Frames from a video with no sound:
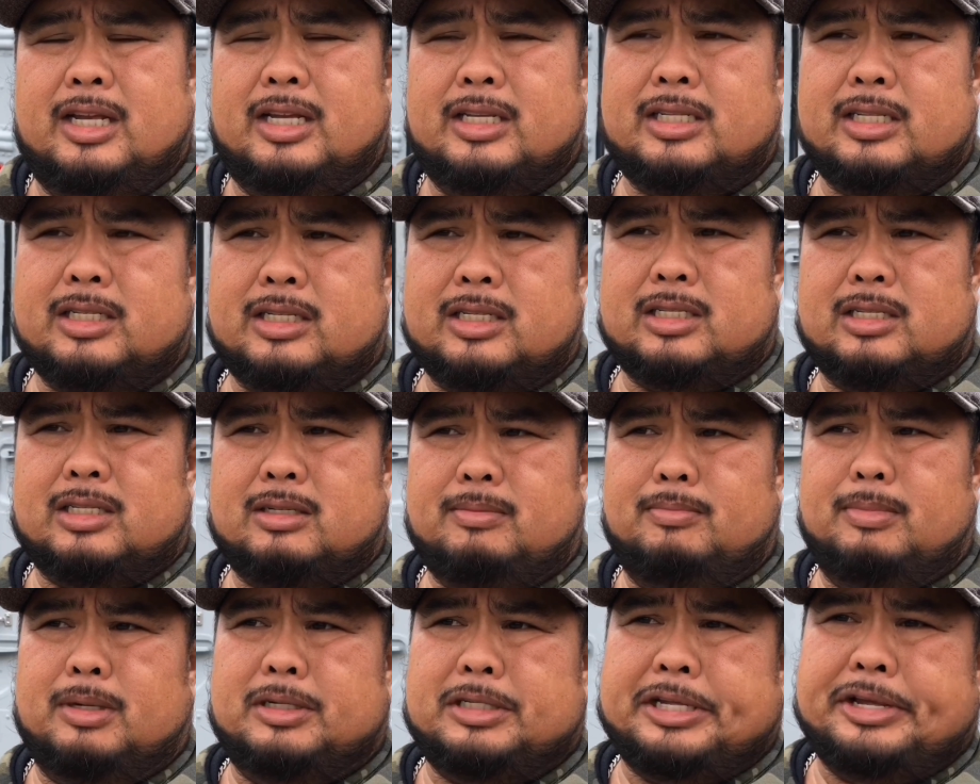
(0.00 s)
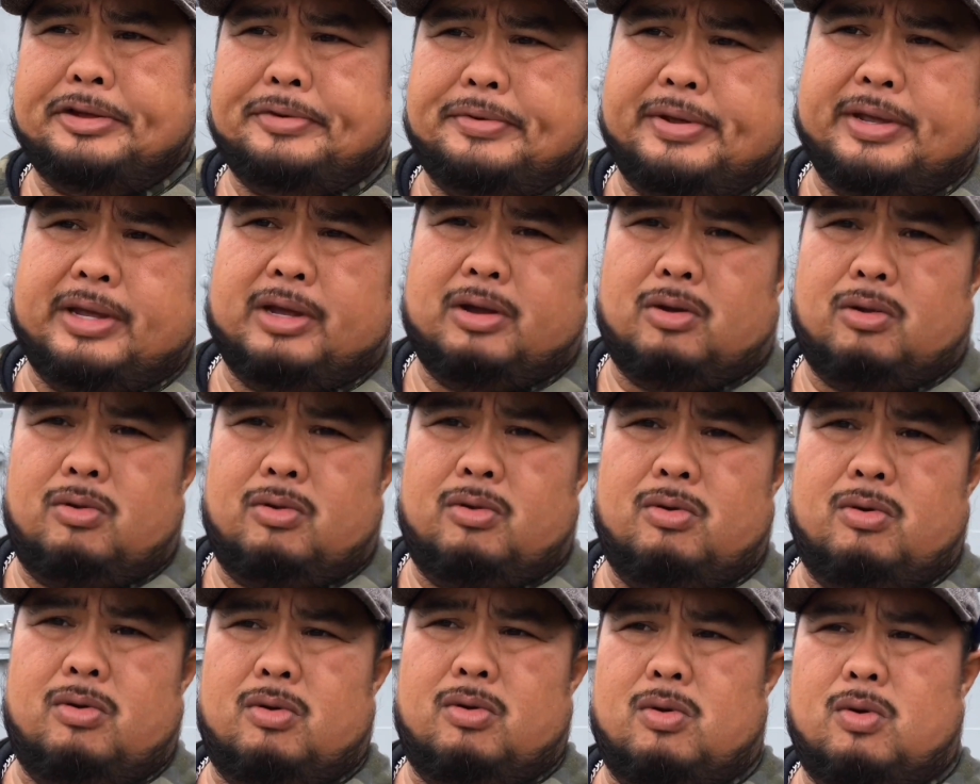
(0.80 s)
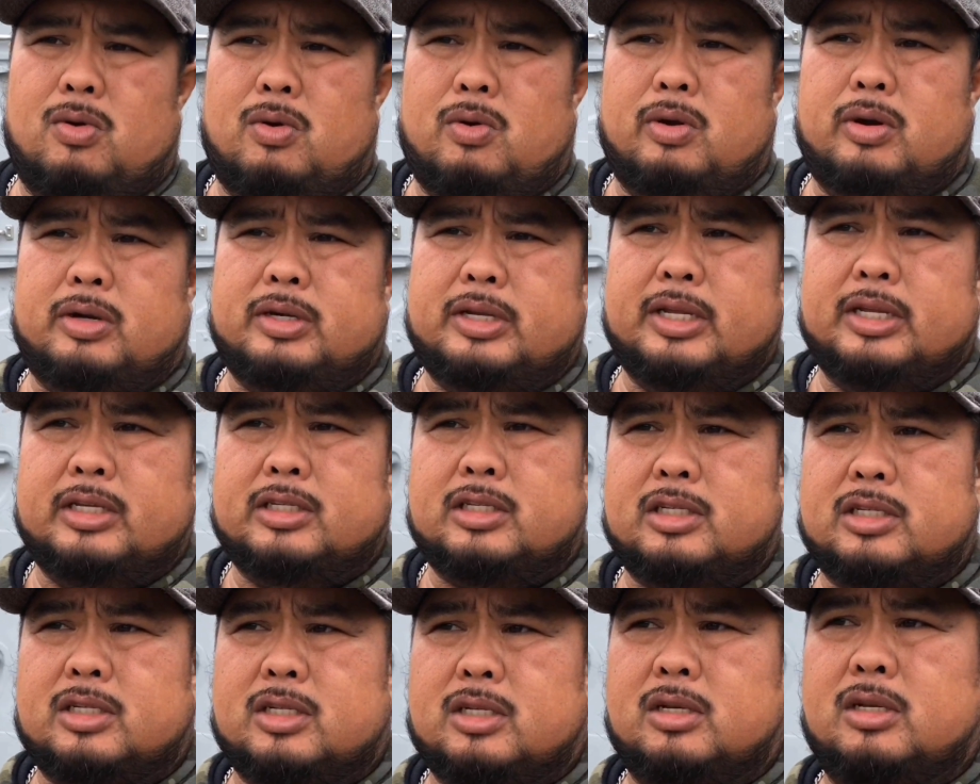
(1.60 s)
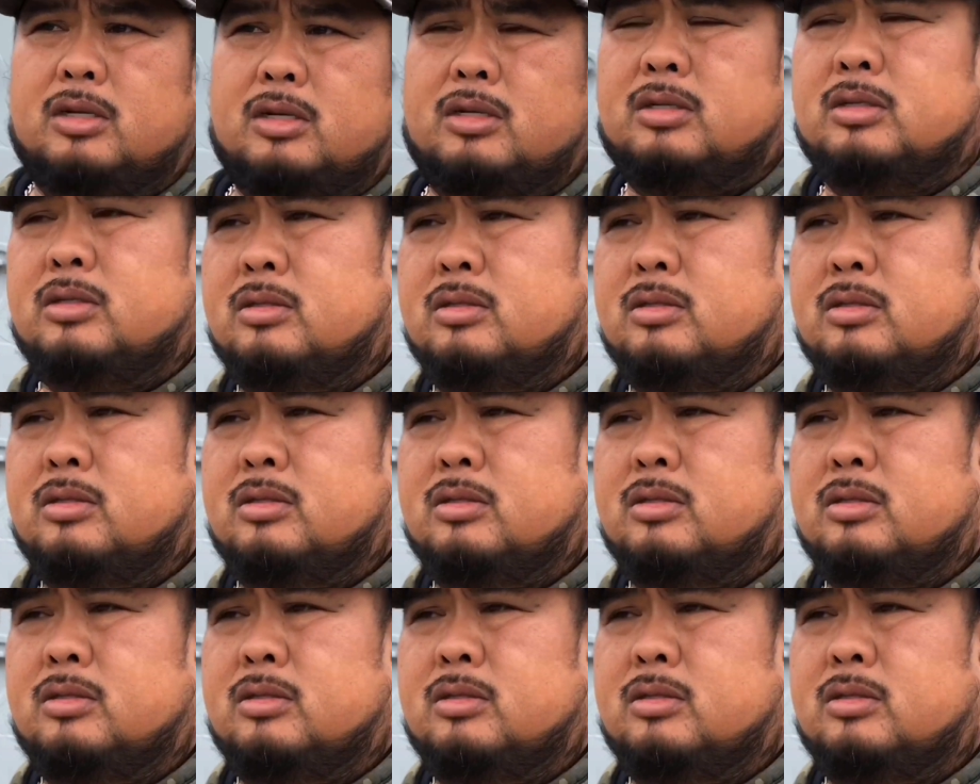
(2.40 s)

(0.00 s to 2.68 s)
this material or this